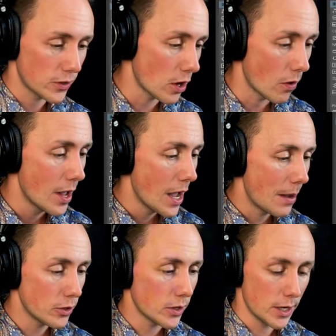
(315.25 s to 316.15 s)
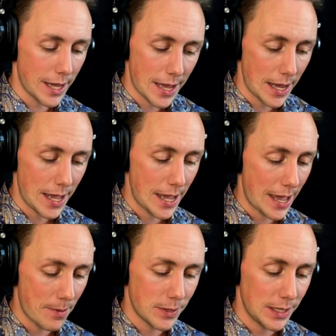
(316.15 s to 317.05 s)
So I'm just gonna get a
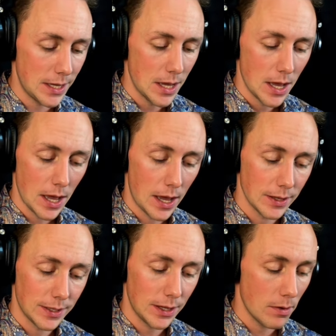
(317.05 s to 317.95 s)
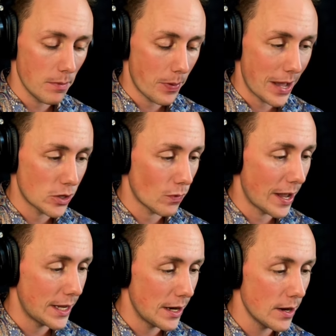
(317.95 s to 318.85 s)
empty Serum patch
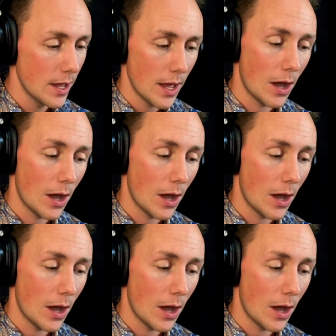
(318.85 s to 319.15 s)
right here.